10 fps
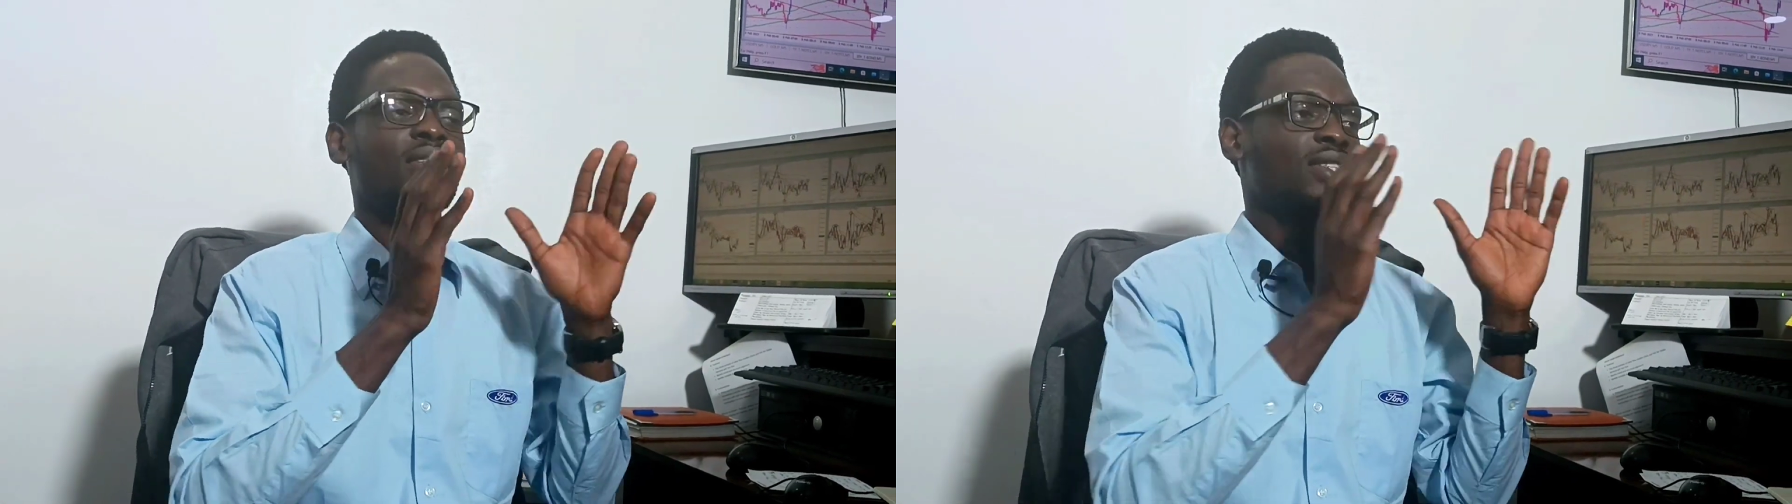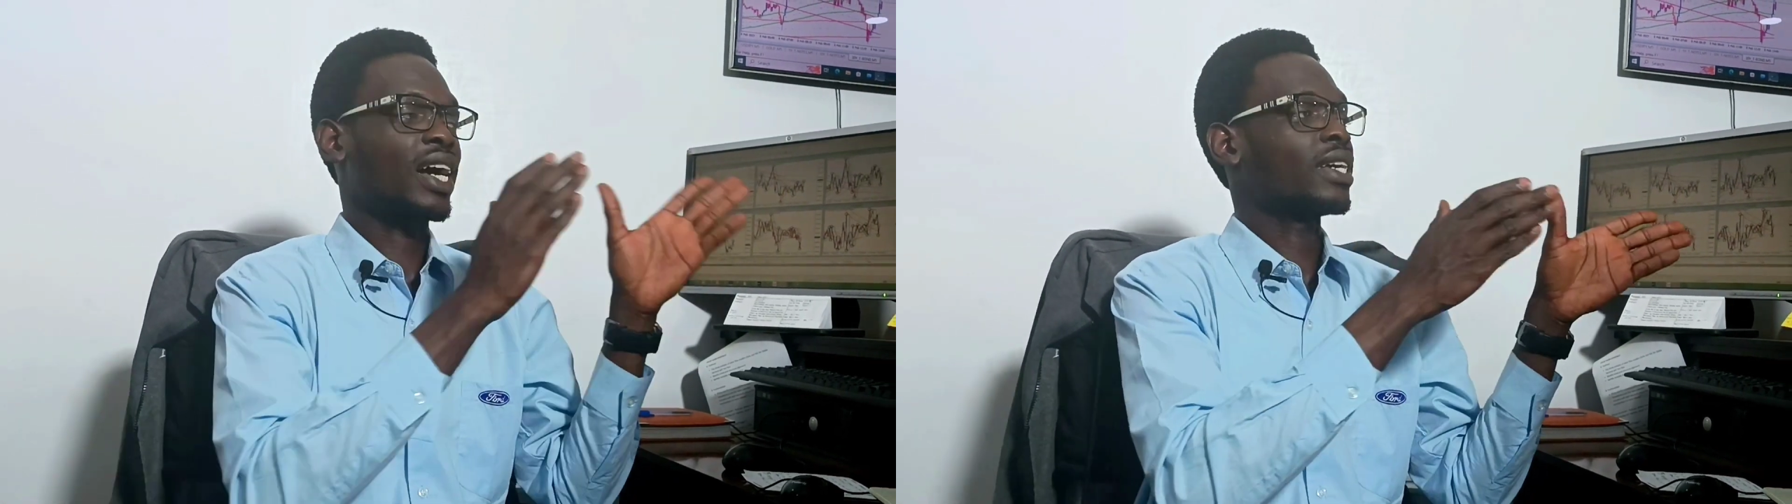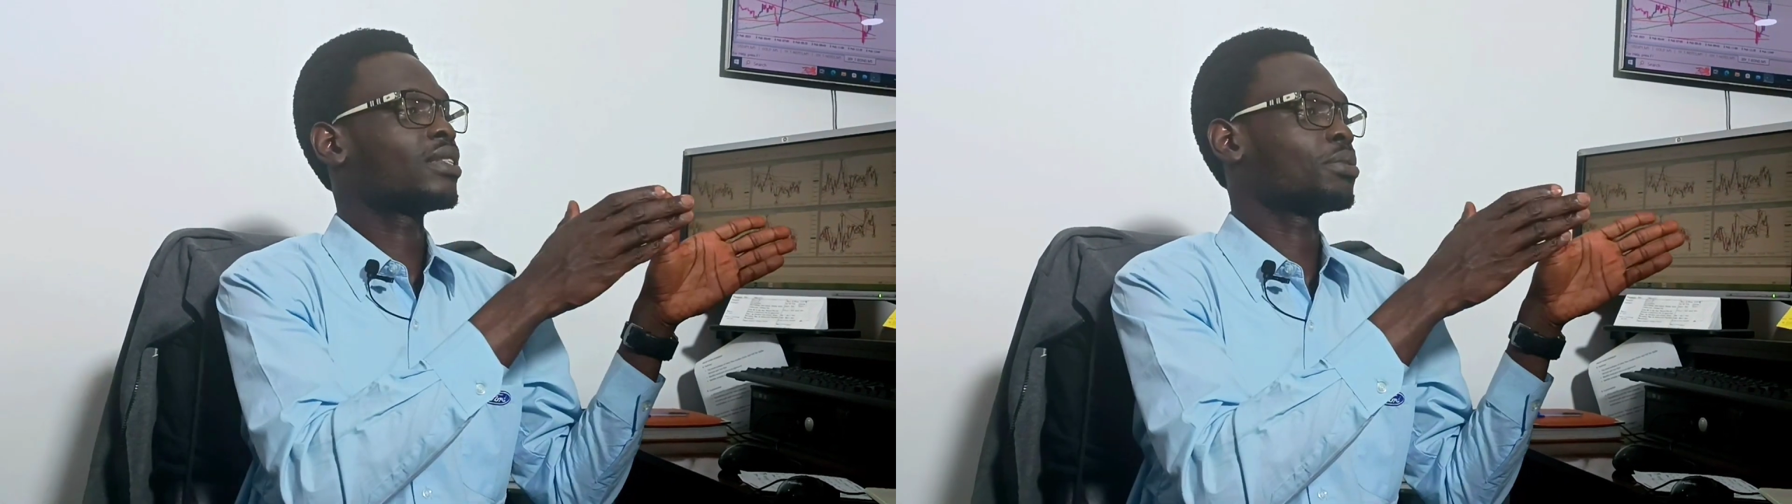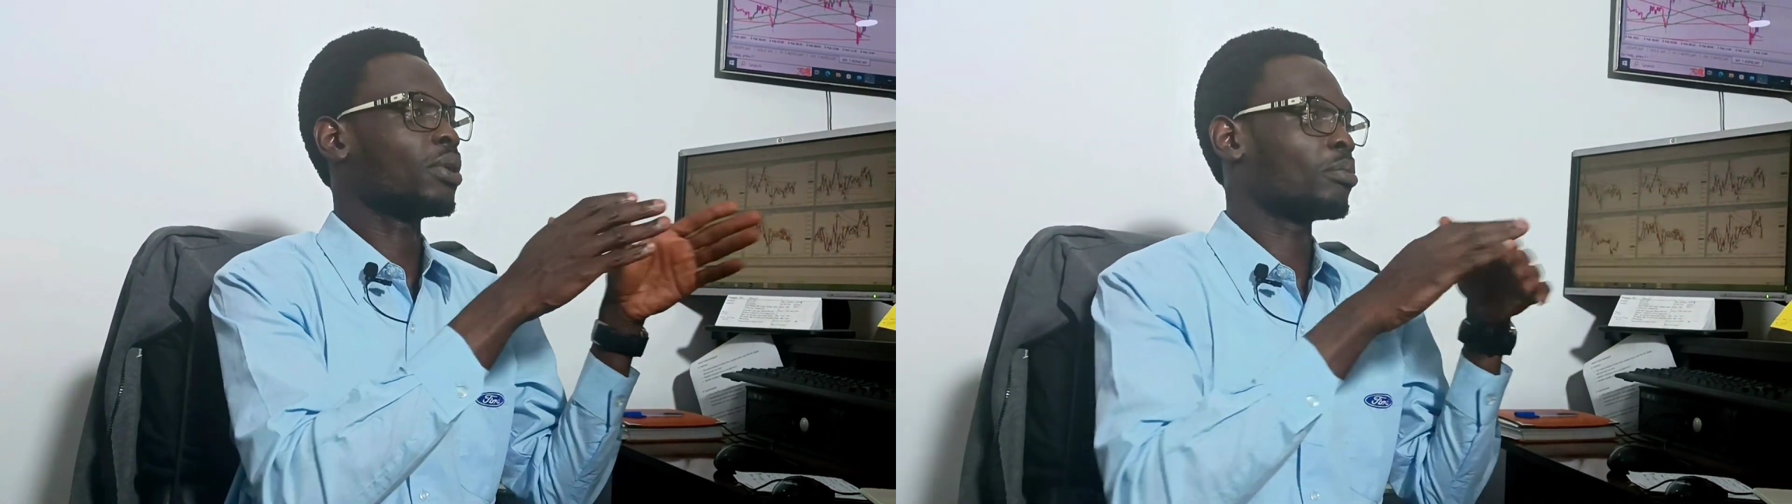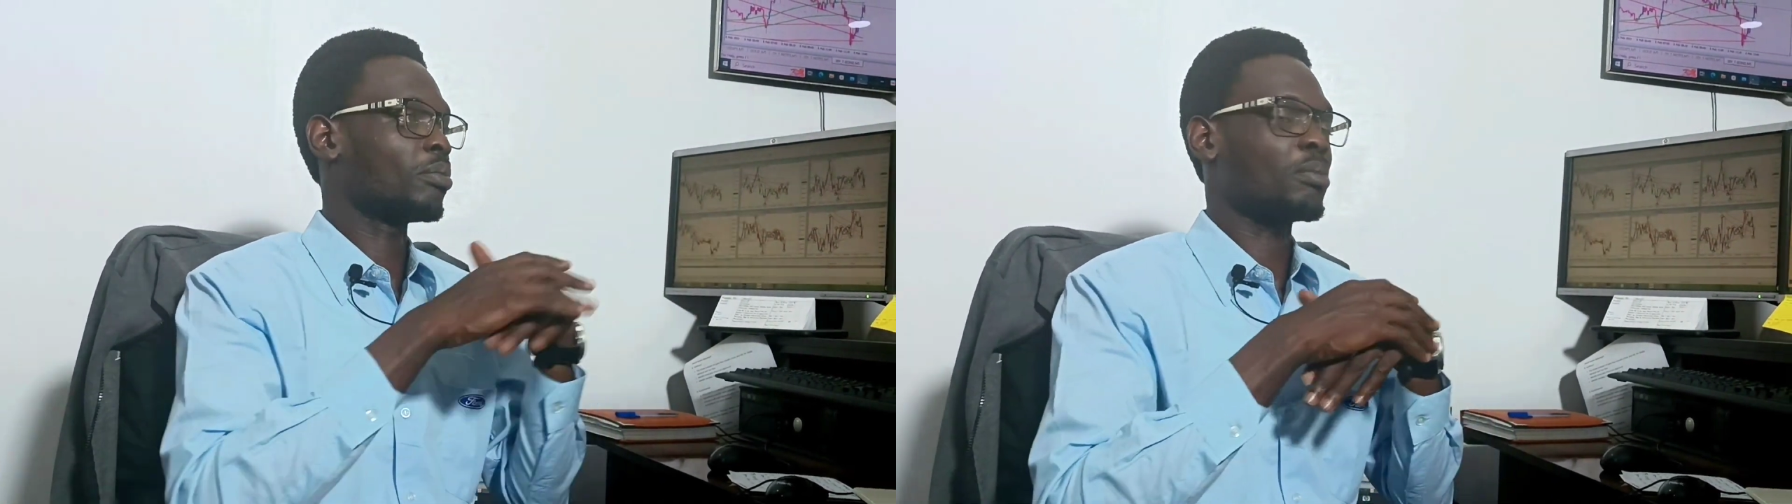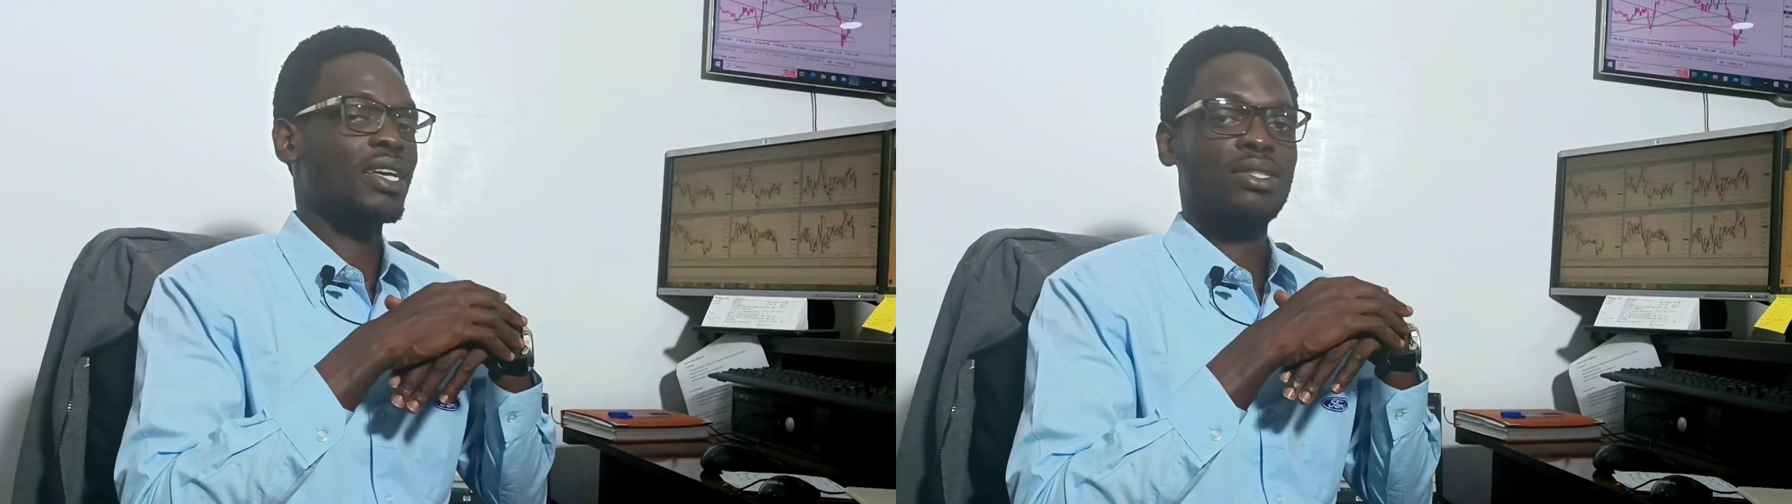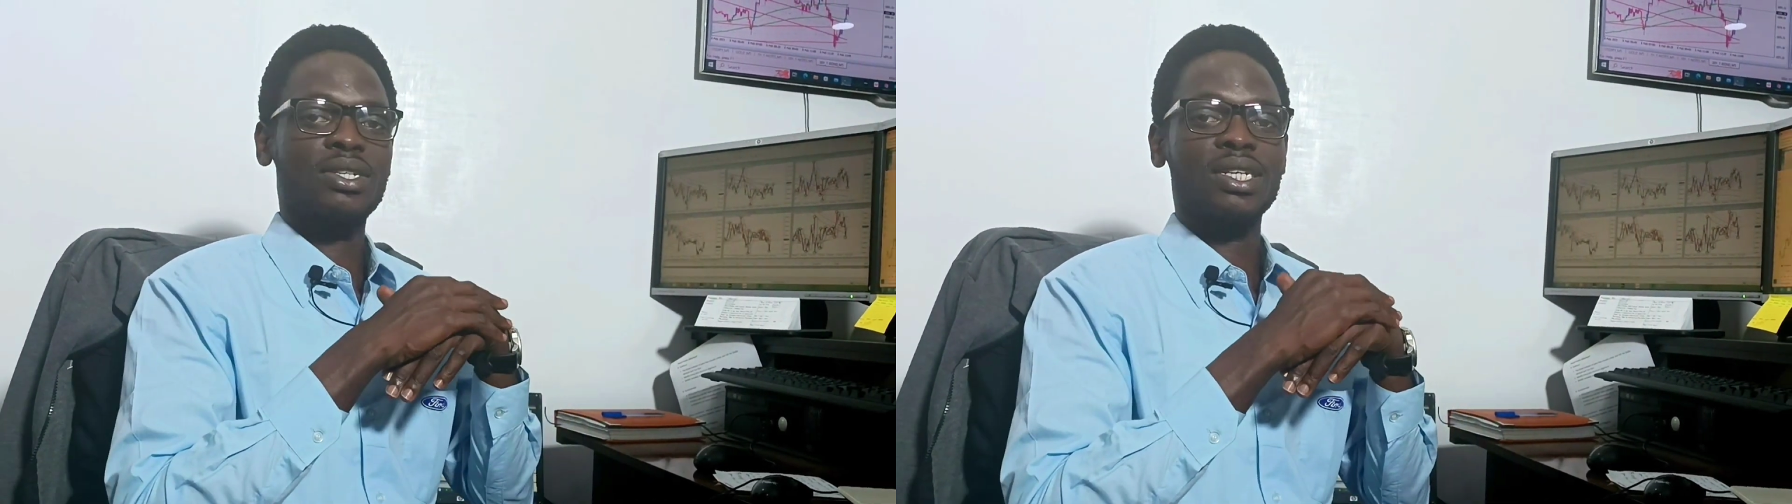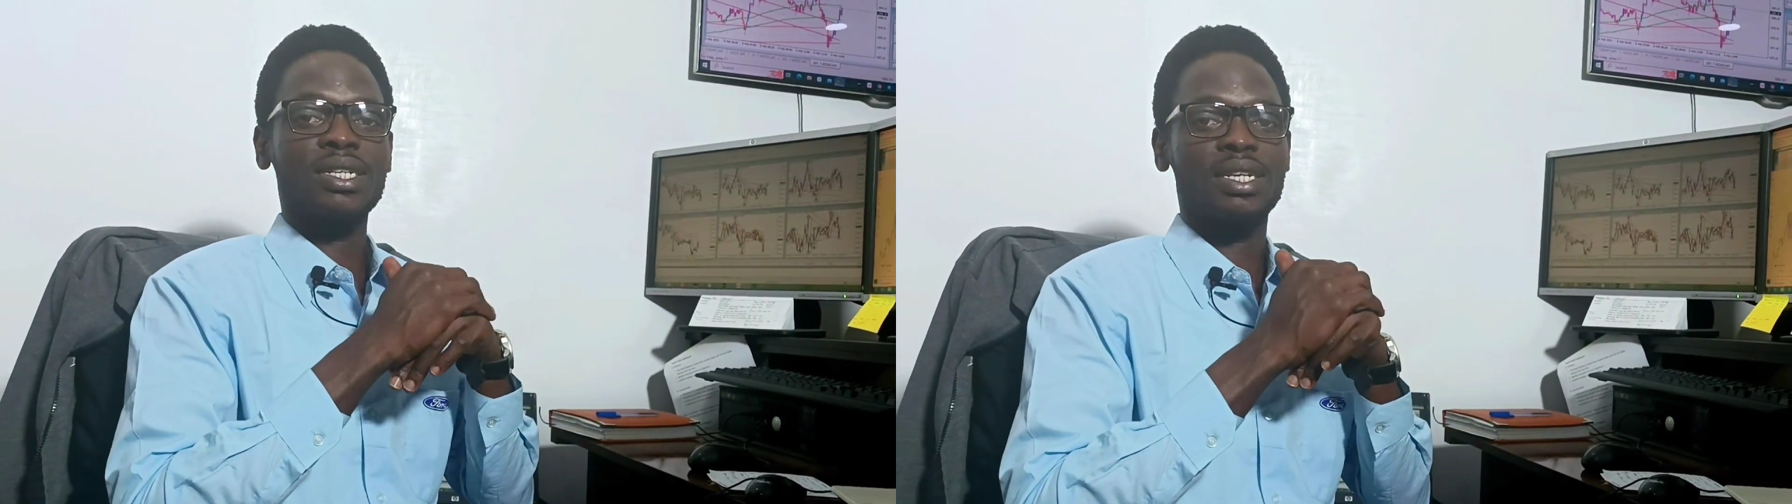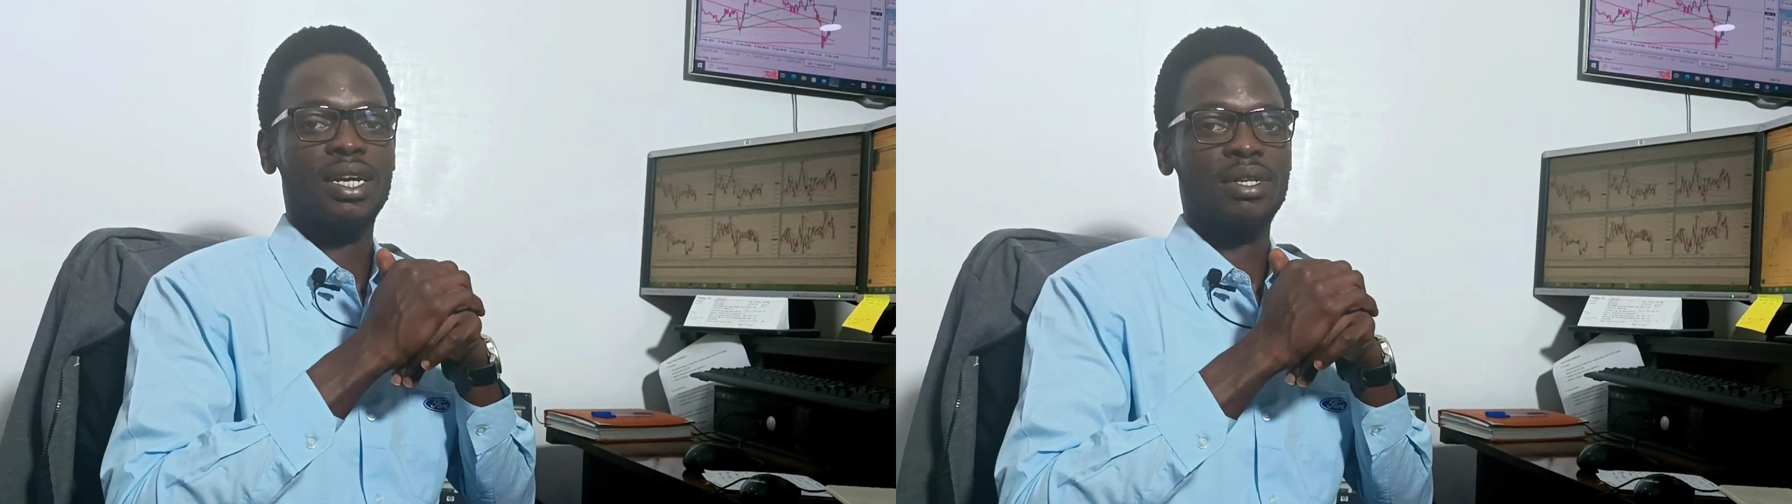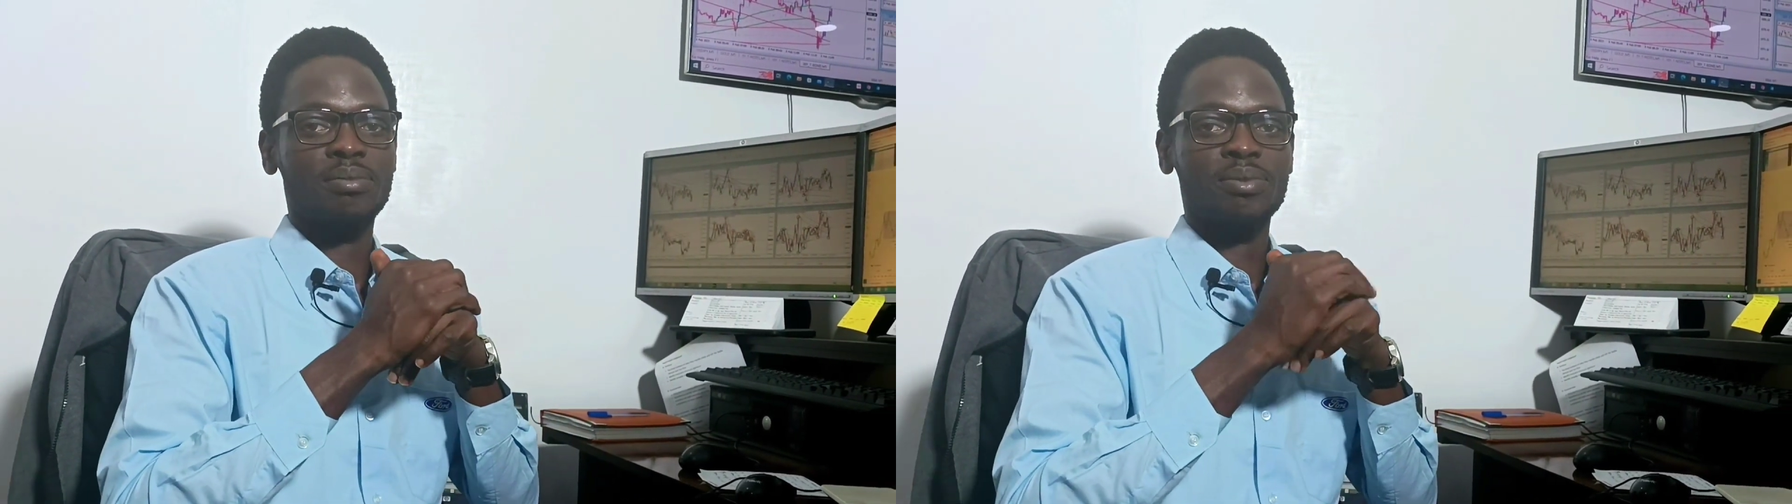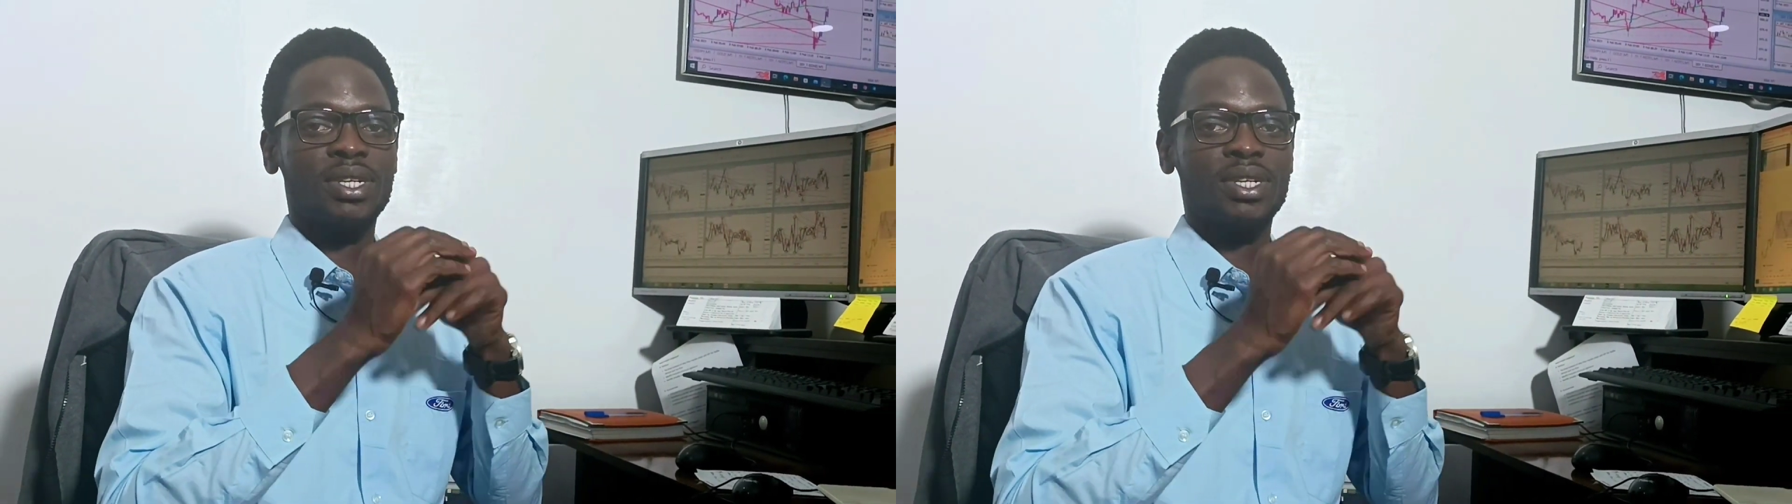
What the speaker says: right from my screen here,